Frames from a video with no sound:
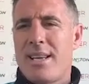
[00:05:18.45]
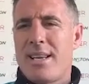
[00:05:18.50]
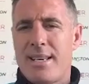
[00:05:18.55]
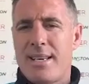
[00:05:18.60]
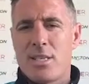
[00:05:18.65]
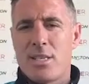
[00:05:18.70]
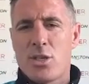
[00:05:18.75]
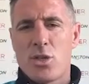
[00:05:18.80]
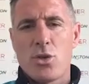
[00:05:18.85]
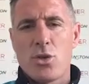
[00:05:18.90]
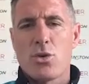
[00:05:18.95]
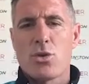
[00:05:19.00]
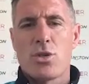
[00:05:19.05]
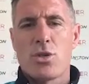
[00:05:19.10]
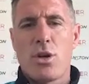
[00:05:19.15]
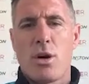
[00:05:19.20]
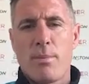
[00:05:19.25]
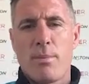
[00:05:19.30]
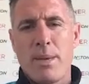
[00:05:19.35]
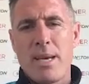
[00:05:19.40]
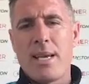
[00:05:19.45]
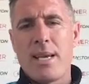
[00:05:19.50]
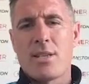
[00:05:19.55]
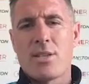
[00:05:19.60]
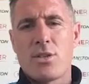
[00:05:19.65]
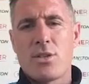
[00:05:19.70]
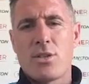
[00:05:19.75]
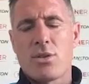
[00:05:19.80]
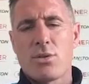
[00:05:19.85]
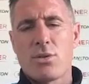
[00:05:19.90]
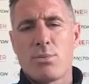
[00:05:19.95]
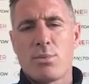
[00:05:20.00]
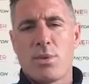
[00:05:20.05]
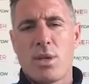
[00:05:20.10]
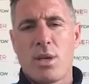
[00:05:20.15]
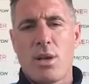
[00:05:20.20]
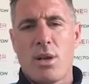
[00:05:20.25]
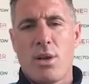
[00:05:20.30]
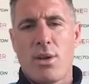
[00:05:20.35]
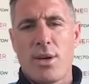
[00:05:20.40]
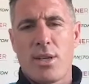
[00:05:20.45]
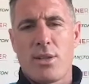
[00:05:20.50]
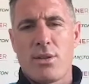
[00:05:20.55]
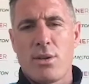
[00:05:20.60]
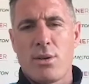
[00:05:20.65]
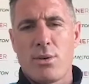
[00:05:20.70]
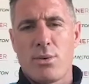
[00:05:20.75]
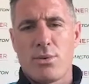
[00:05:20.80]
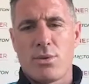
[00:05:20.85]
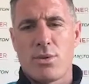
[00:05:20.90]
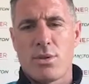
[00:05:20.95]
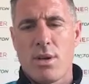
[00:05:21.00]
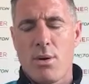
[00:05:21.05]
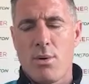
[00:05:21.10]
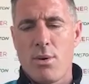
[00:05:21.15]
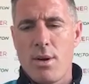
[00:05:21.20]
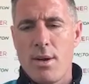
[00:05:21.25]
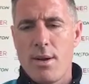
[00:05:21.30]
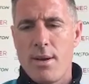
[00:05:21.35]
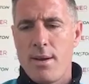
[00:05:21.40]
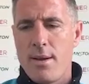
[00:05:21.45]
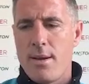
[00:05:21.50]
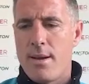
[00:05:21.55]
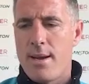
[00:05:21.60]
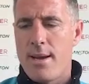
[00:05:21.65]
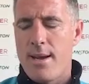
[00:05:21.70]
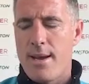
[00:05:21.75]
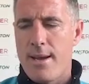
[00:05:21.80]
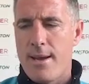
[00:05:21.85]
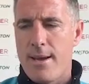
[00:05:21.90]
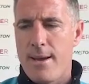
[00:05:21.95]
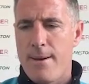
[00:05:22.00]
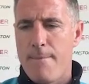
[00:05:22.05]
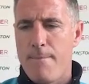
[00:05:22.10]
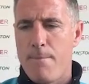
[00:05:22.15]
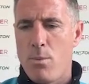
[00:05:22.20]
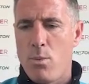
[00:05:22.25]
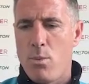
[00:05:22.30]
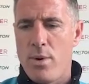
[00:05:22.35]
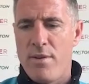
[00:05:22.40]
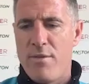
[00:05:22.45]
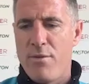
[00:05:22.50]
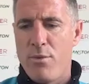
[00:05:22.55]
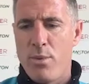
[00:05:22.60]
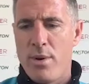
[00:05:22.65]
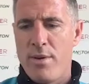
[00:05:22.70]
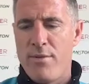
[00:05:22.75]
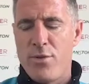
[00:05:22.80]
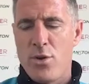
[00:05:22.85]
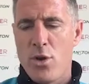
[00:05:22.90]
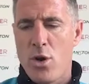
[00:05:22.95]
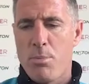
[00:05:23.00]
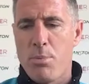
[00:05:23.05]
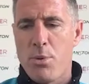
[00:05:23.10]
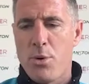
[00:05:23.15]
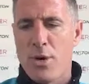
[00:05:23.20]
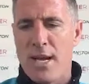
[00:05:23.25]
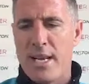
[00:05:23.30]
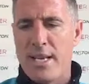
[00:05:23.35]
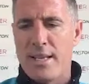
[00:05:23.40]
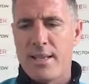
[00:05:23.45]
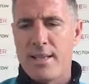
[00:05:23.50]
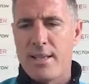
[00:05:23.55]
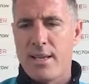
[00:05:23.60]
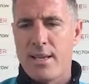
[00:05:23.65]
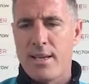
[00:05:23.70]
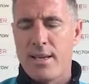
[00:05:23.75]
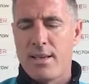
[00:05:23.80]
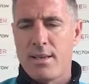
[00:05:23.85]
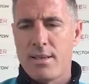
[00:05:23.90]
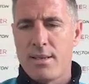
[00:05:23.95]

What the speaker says: And it's just not me. It's not something I like doing. So we've not put anything,